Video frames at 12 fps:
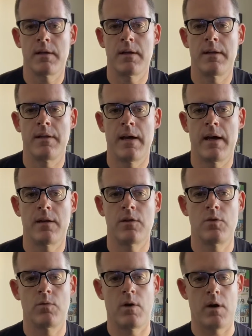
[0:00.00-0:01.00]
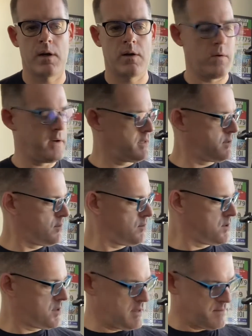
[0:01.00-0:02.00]
in that you are going to
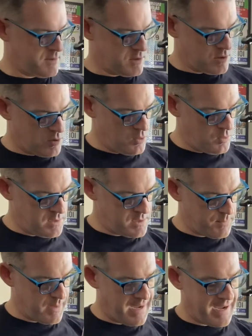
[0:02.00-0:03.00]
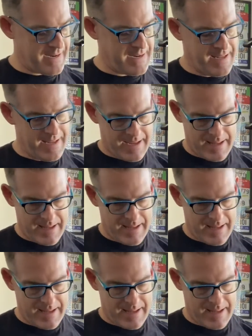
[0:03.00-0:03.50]
shift to the spot and